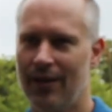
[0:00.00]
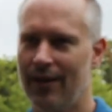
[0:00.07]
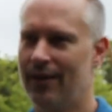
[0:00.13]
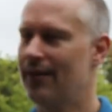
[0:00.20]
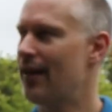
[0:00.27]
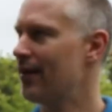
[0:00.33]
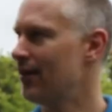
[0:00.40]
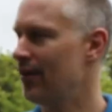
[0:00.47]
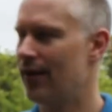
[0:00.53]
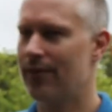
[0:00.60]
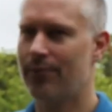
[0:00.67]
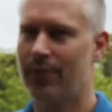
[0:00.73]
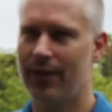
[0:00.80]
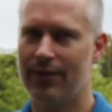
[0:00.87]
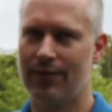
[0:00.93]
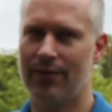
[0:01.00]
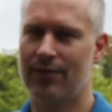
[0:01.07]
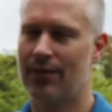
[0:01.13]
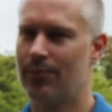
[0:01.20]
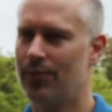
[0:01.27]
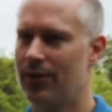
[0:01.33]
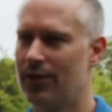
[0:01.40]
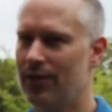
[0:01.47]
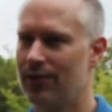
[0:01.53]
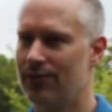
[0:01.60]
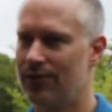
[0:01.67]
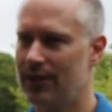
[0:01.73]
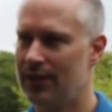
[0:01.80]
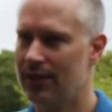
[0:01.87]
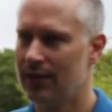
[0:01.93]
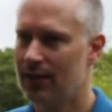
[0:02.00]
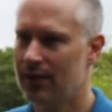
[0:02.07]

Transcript: and that you have places to put your feet.